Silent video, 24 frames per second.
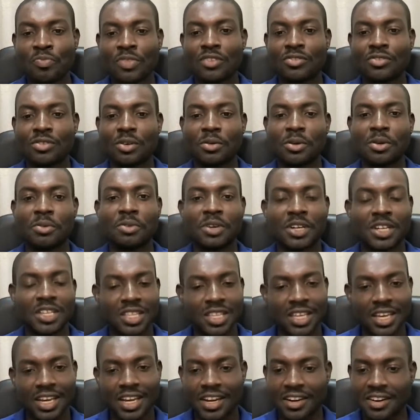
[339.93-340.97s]
So we were
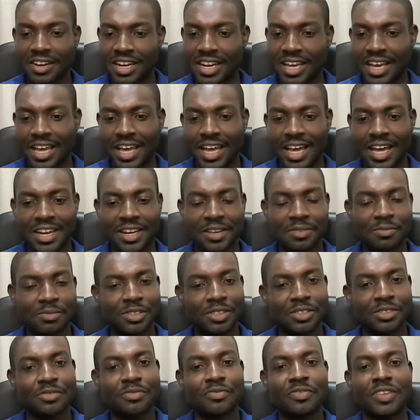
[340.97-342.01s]
there, and I had him
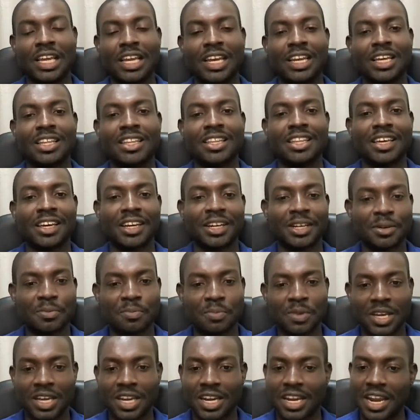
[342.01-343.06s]
just feeling the
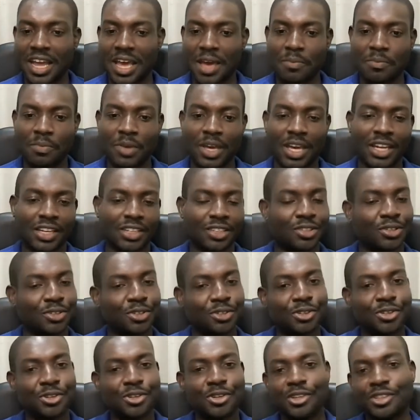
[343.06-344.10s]
airplane, and I made
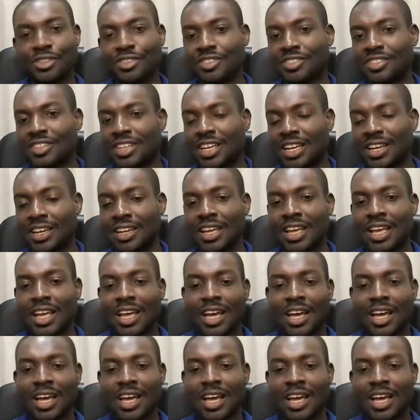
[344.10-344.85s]
turns and